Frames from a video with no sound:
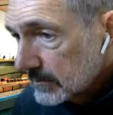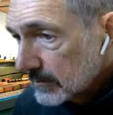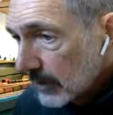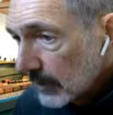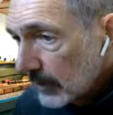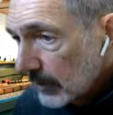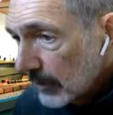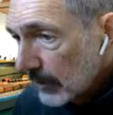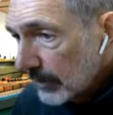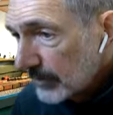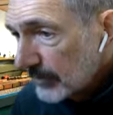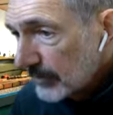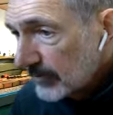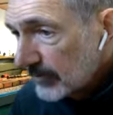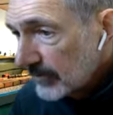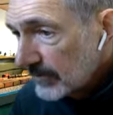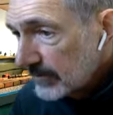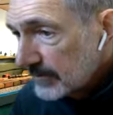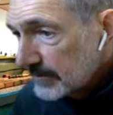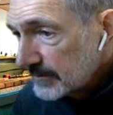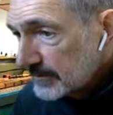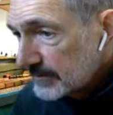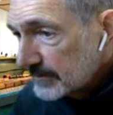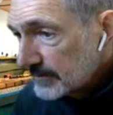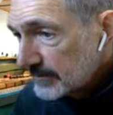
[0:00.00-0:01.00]
Whoops.
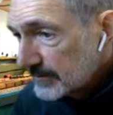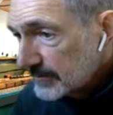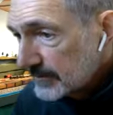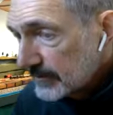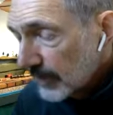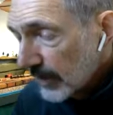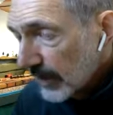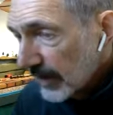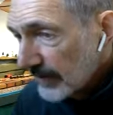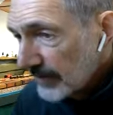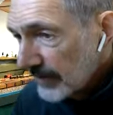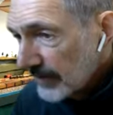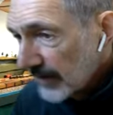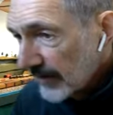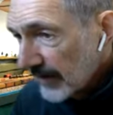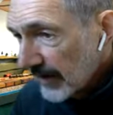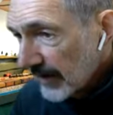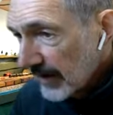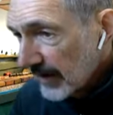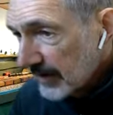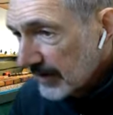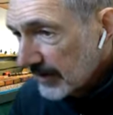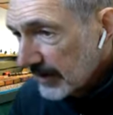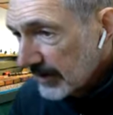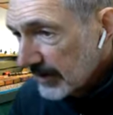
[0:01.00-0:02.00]
Why, I've done
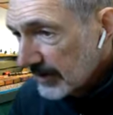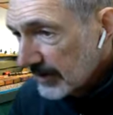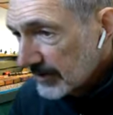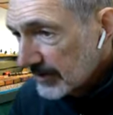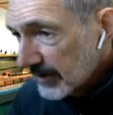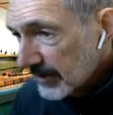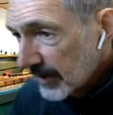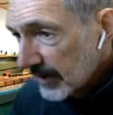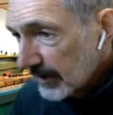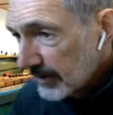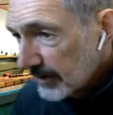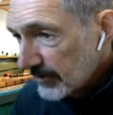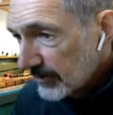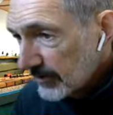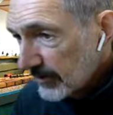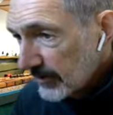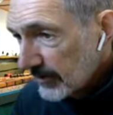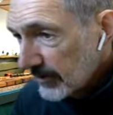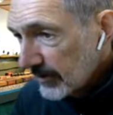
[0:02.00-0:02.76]
that a million times.